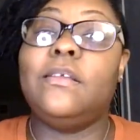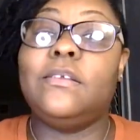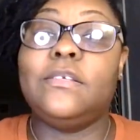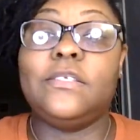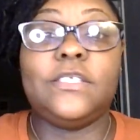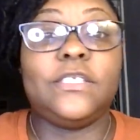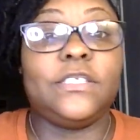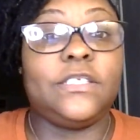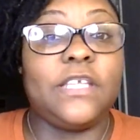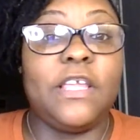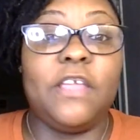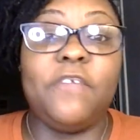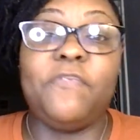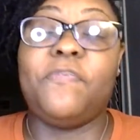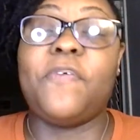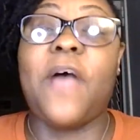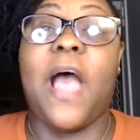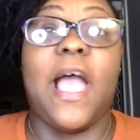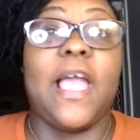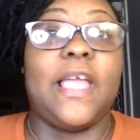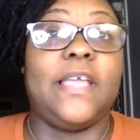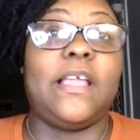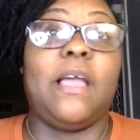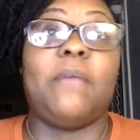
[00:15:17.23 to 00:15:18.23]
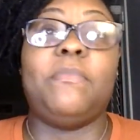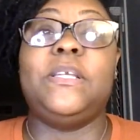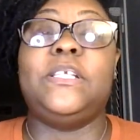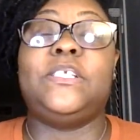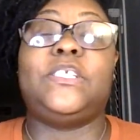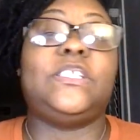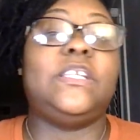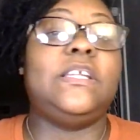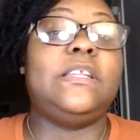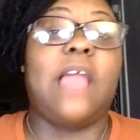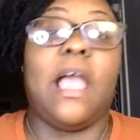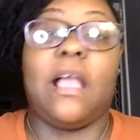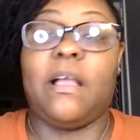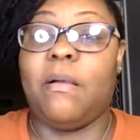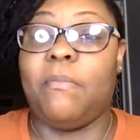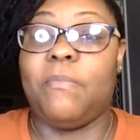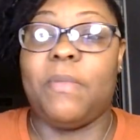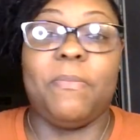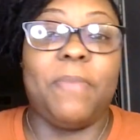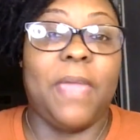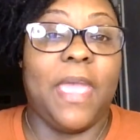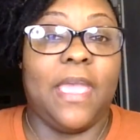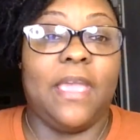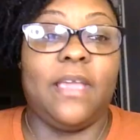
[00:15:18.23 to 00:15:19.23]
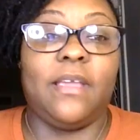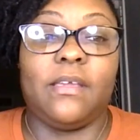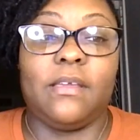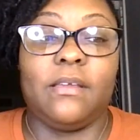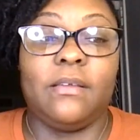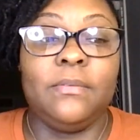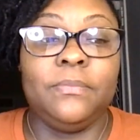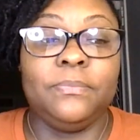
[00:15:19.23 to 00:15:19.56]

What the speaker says: she not coming back.